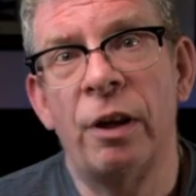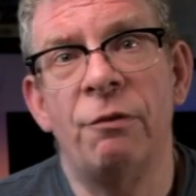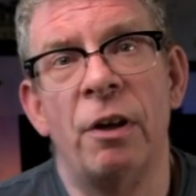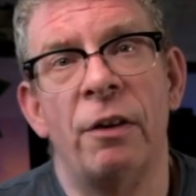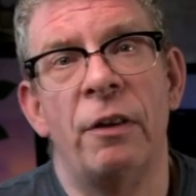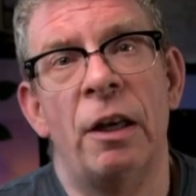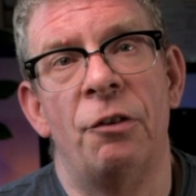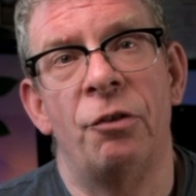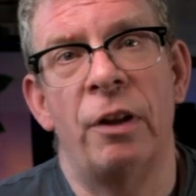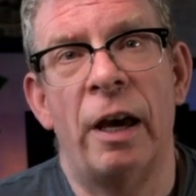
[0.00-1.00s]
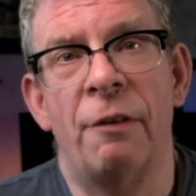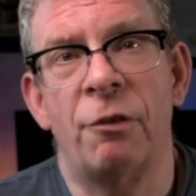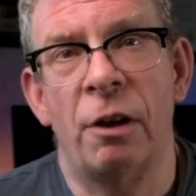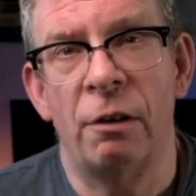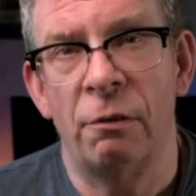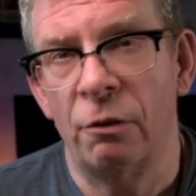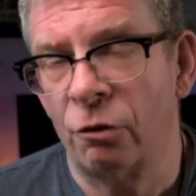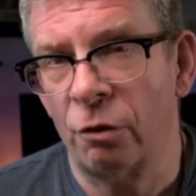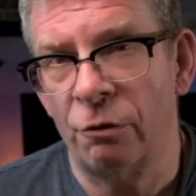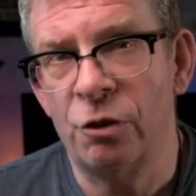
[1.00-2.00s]
they've done this, they have to
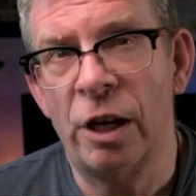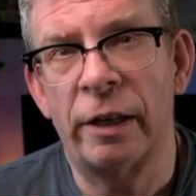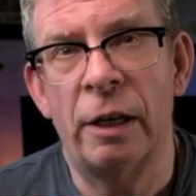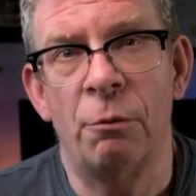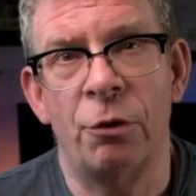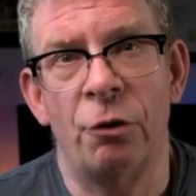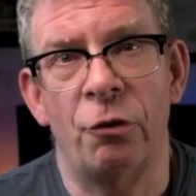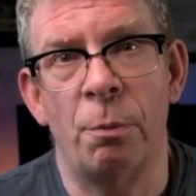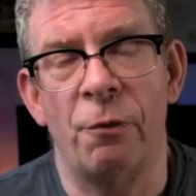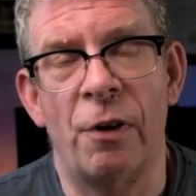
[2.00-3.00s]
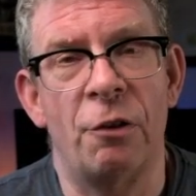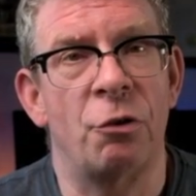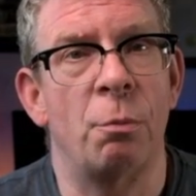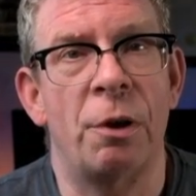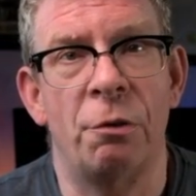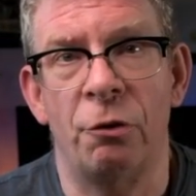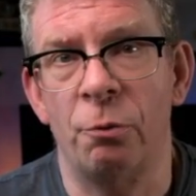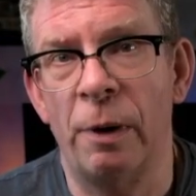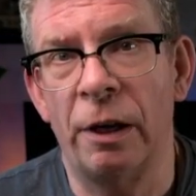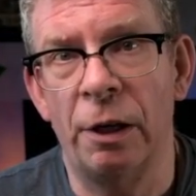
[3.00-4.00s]
sort of check in with their supervisor, whether
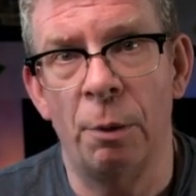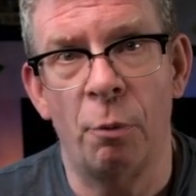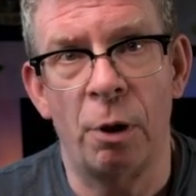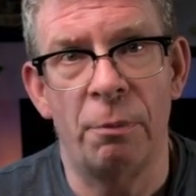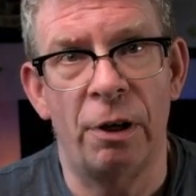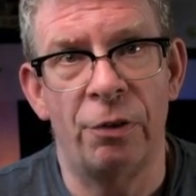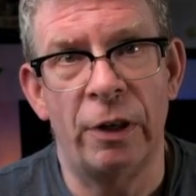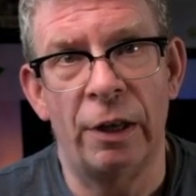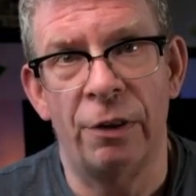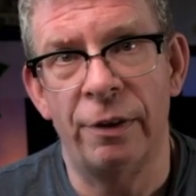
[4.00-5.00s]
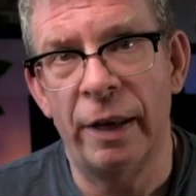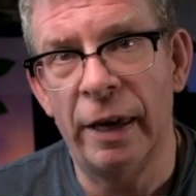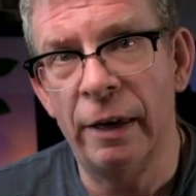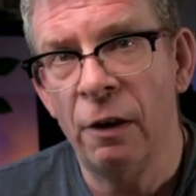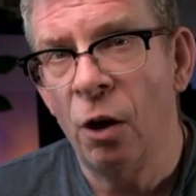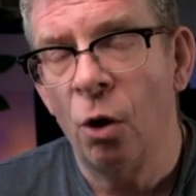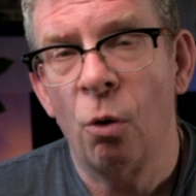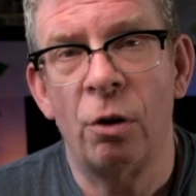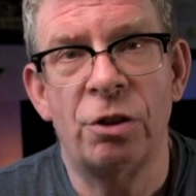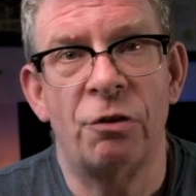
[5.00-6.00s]
it's making an appointment at the end of the day
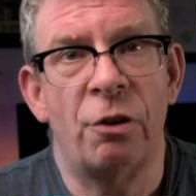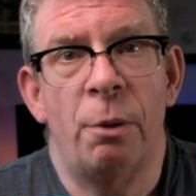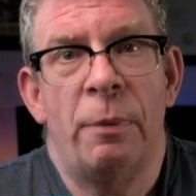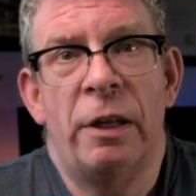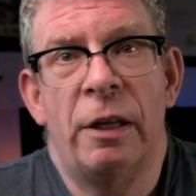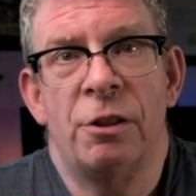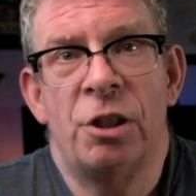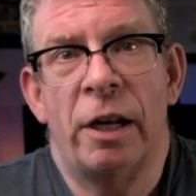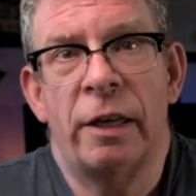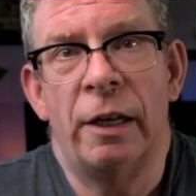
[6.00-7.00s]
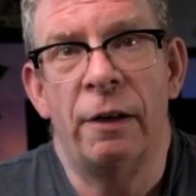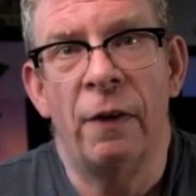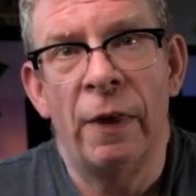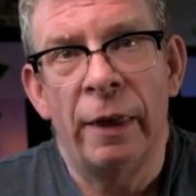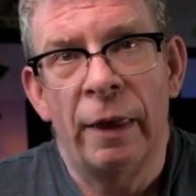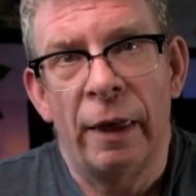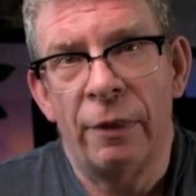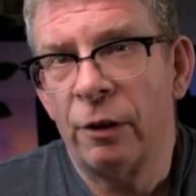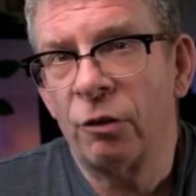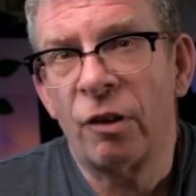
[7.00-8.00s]
or just an immediate check-in.
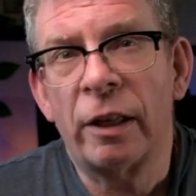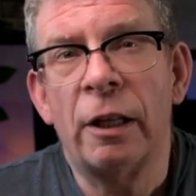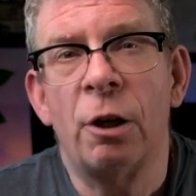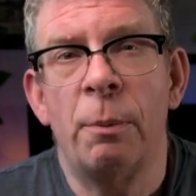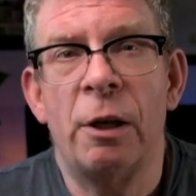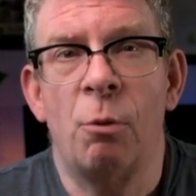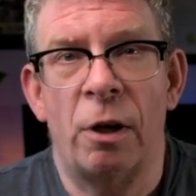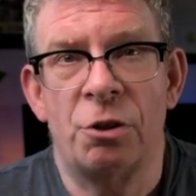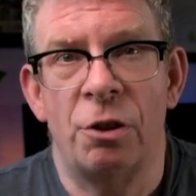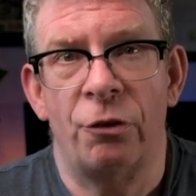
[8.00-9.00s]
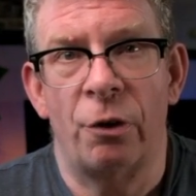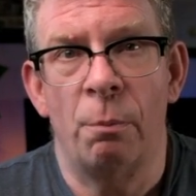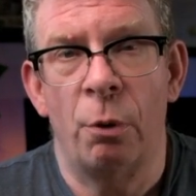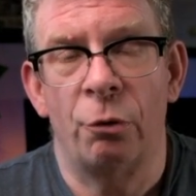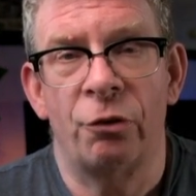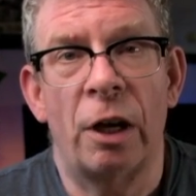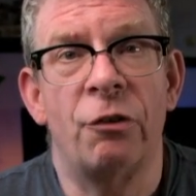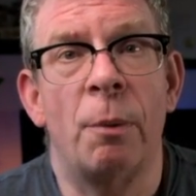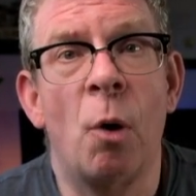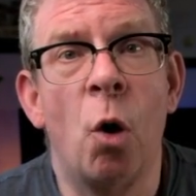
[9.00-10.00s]
There's likely going to be questions on both
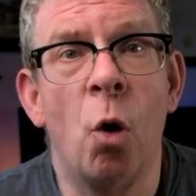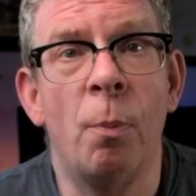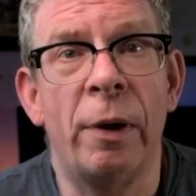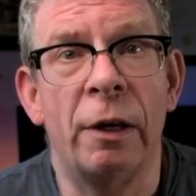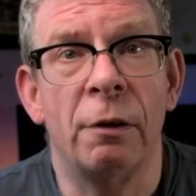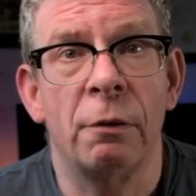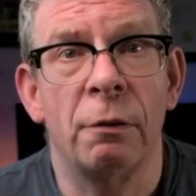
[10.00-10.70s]
sides. I'm hoping,